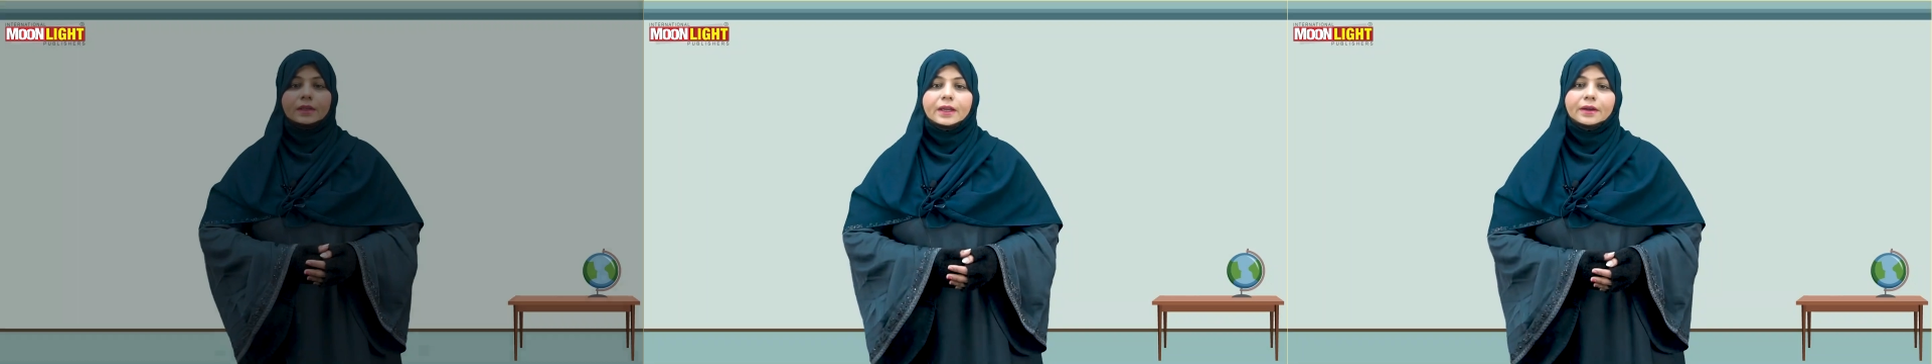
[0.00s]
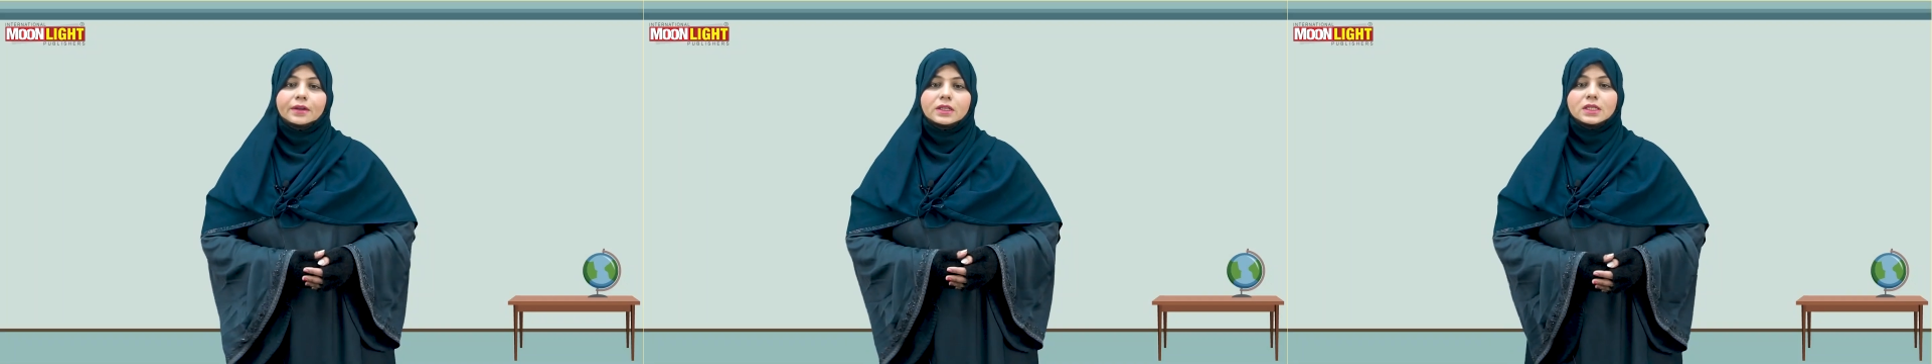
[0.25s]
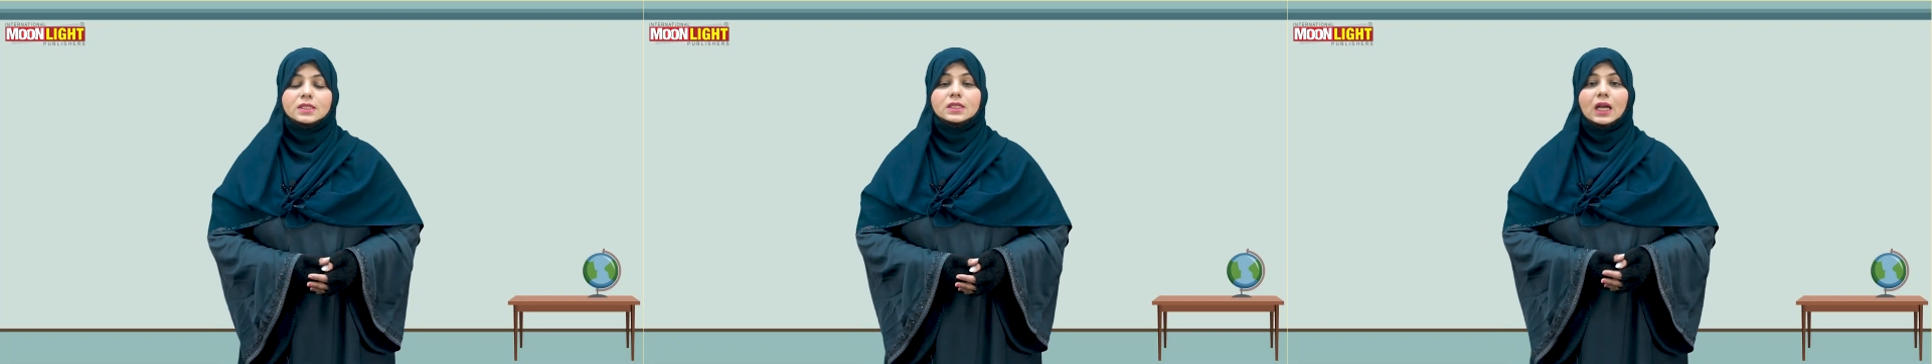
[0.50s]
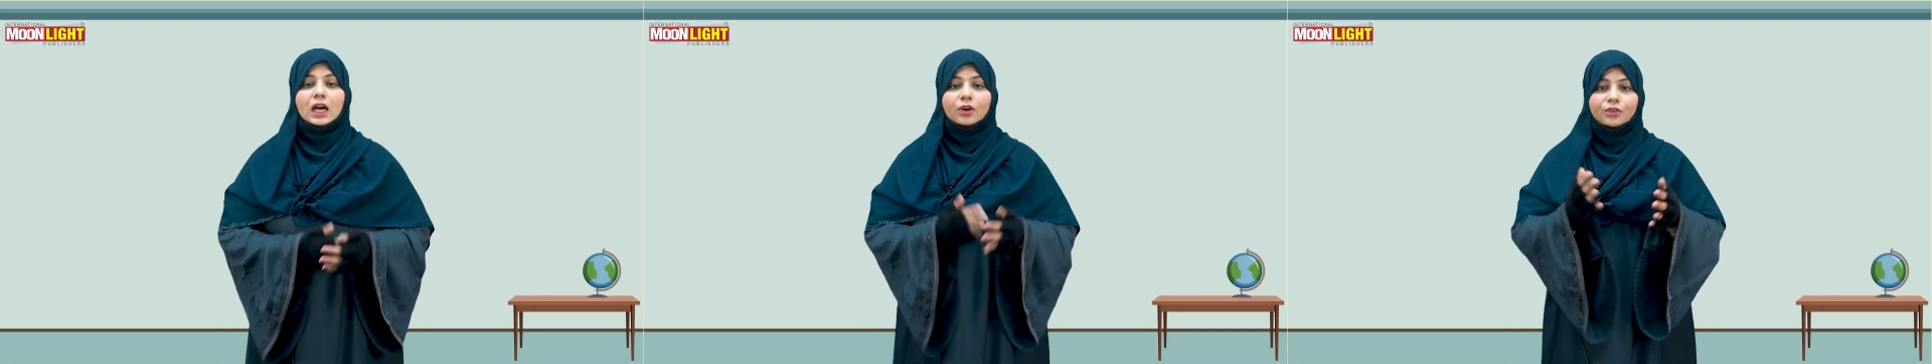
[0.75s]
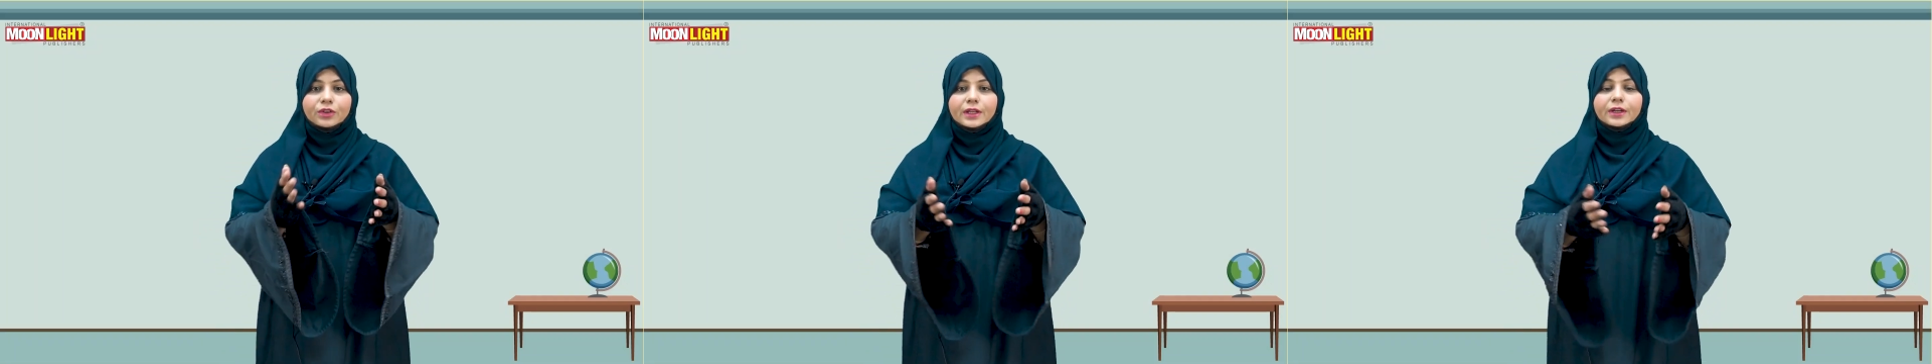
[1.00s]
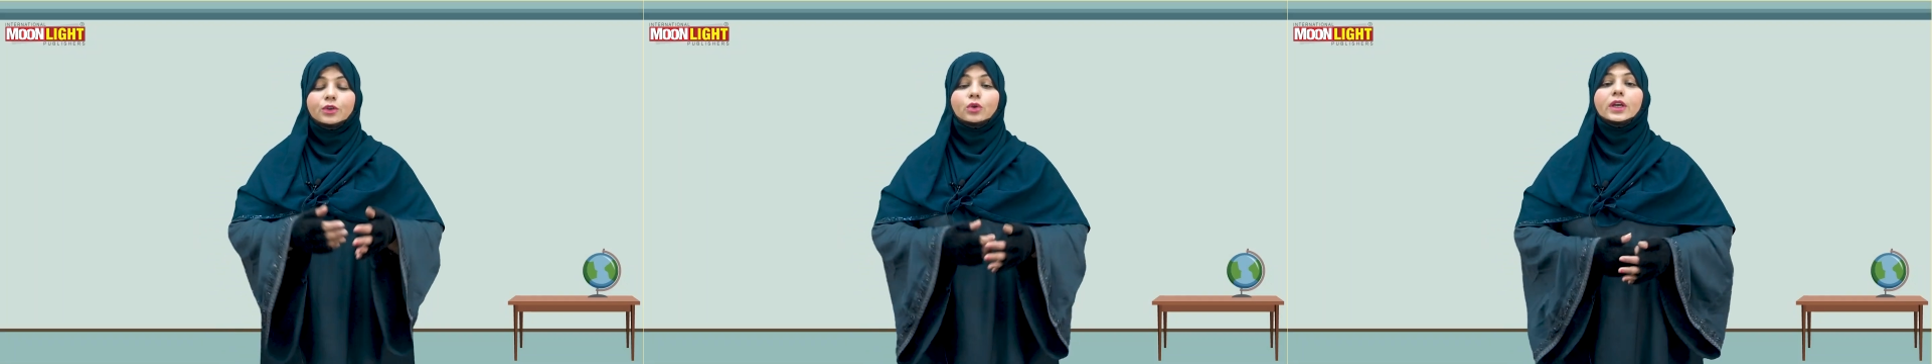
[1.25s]
Dear teachers, after
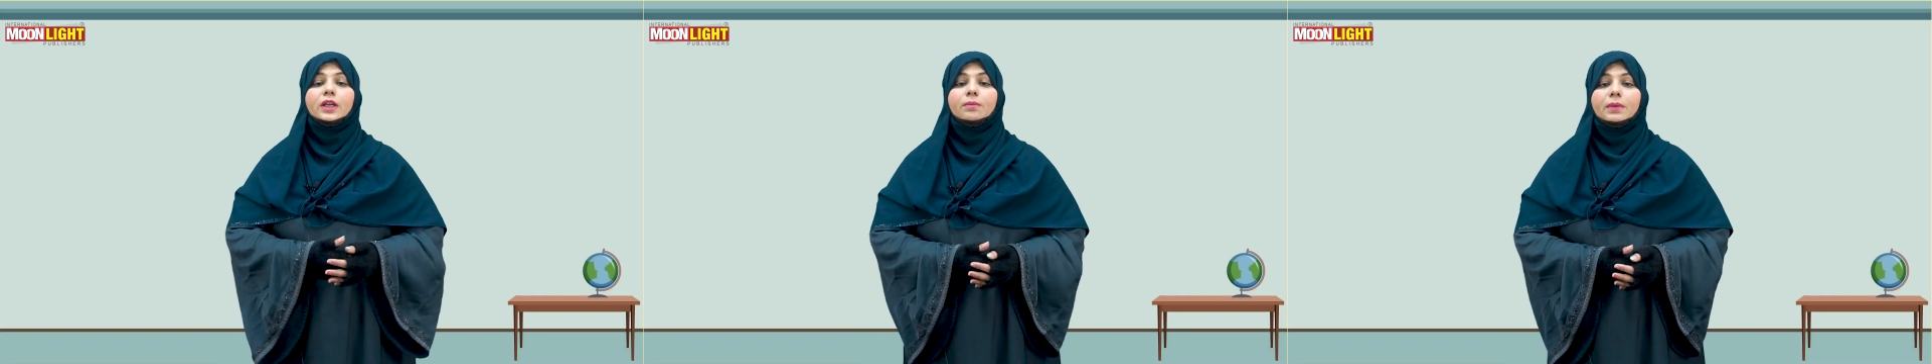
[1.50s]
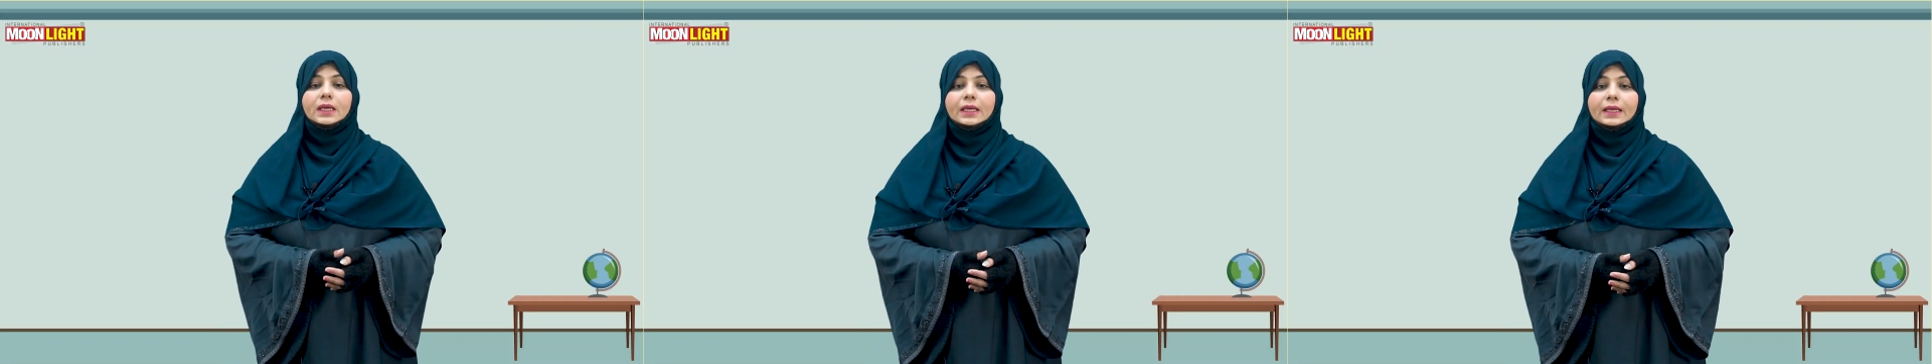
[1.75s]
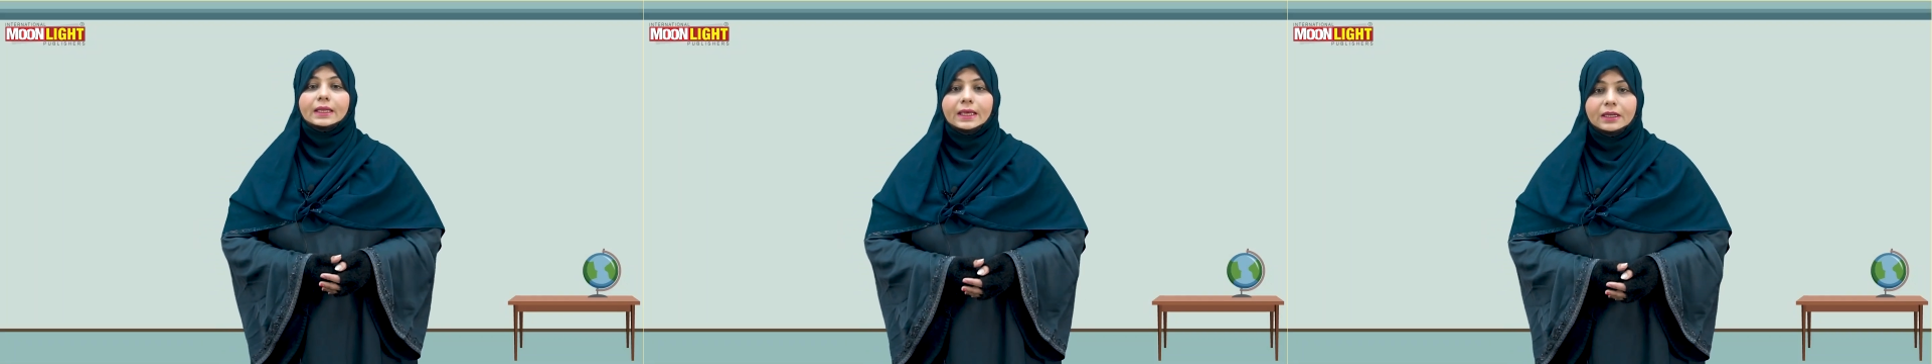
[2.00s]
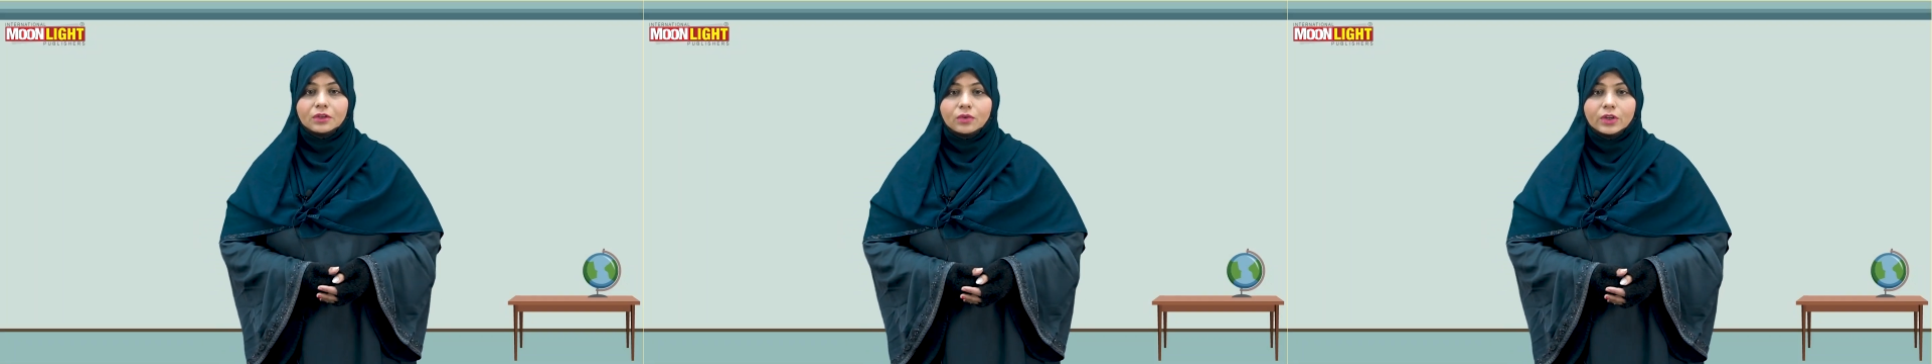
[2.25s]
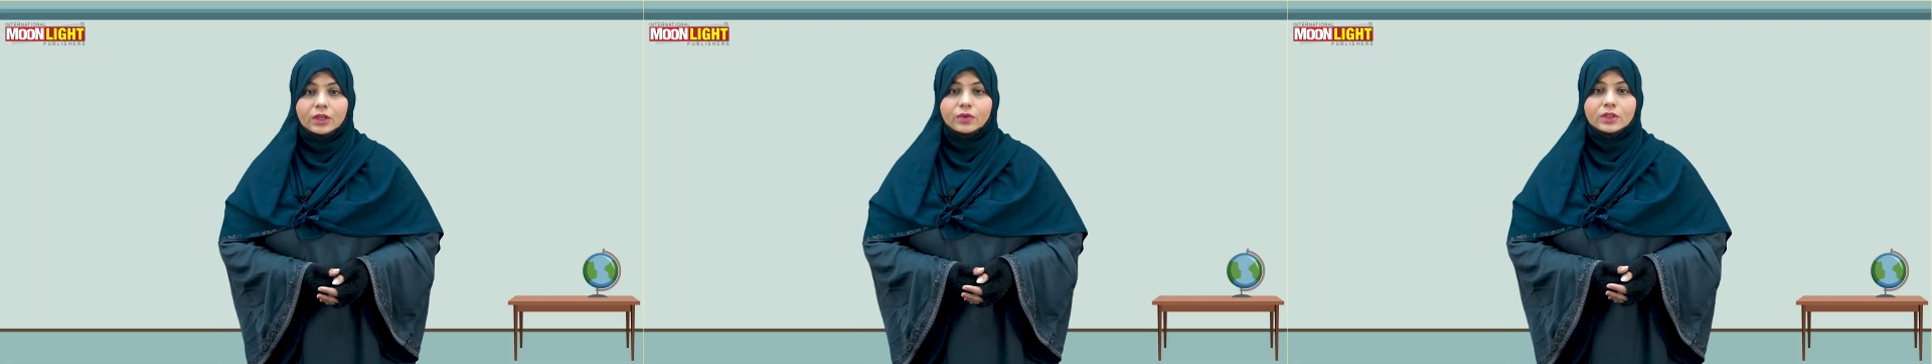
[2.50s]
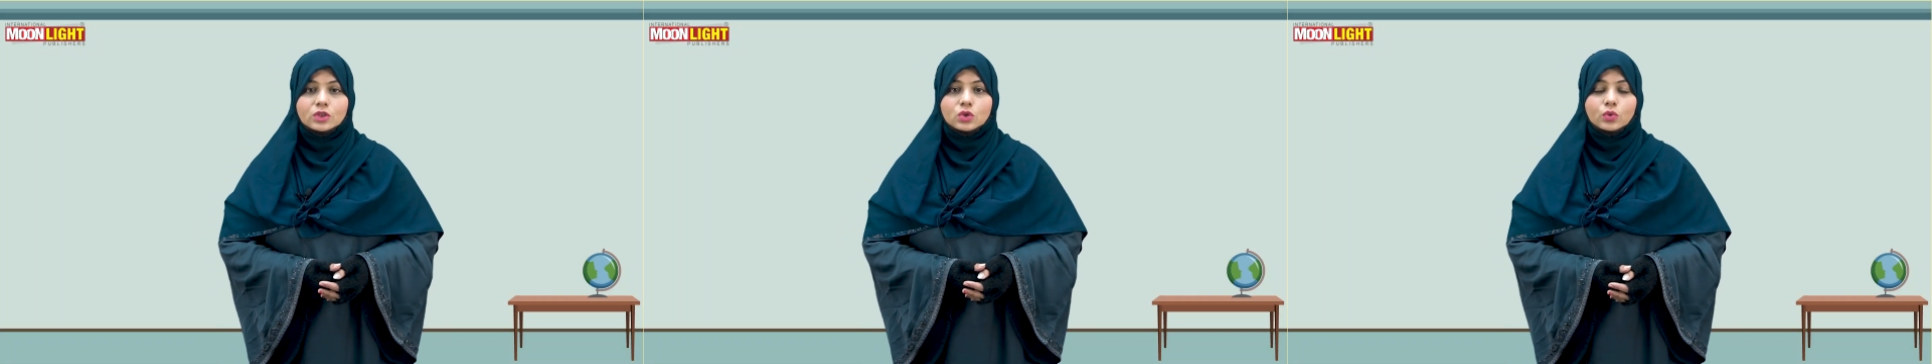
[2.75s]
that you can make an activity
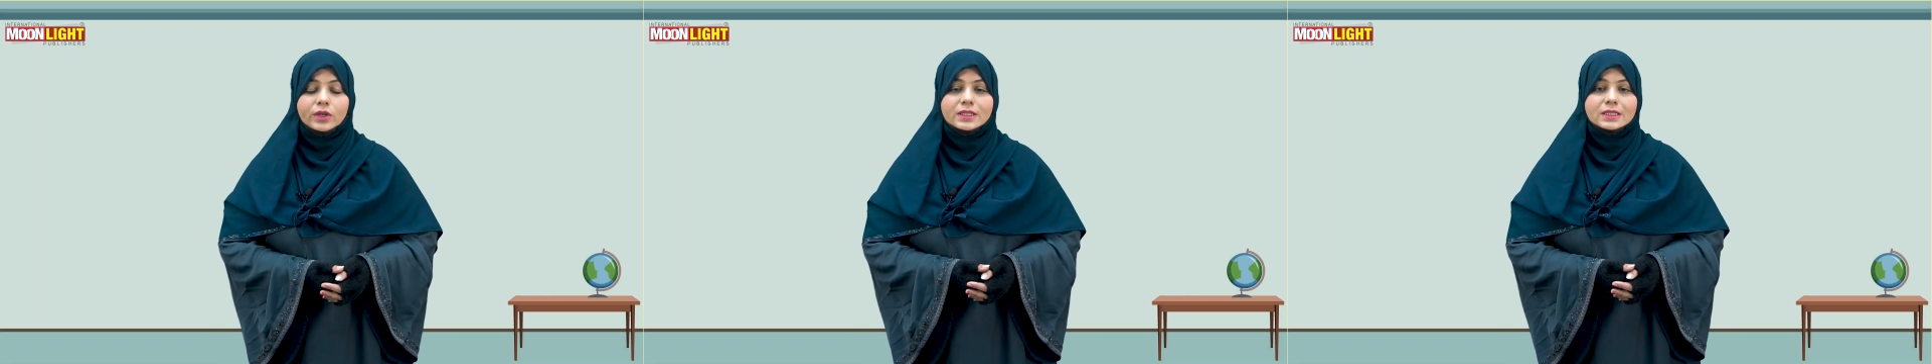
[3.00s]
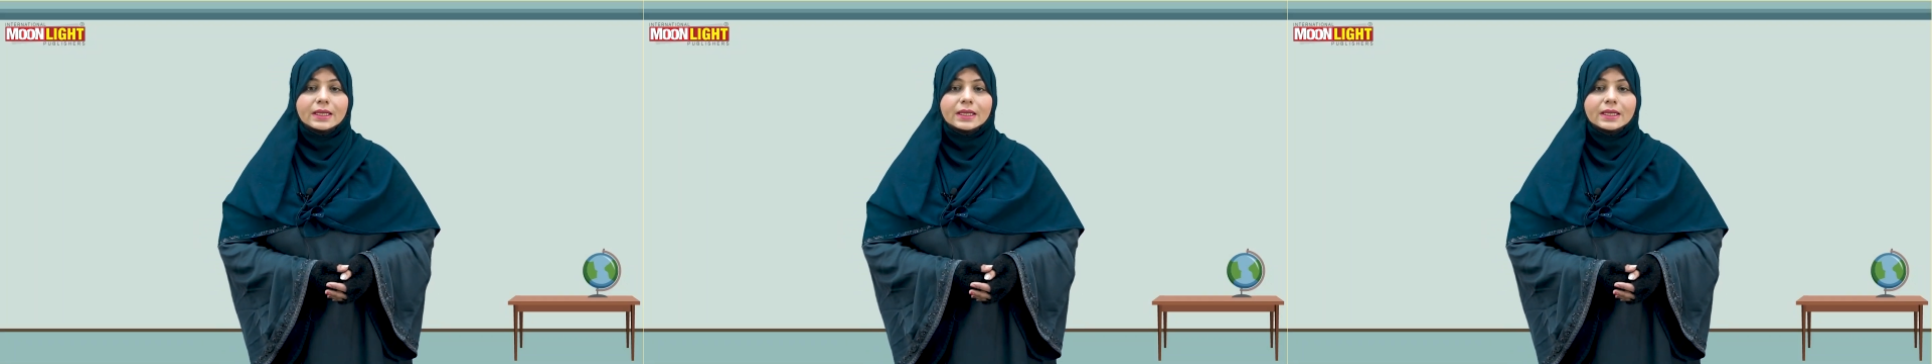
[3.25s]
with students,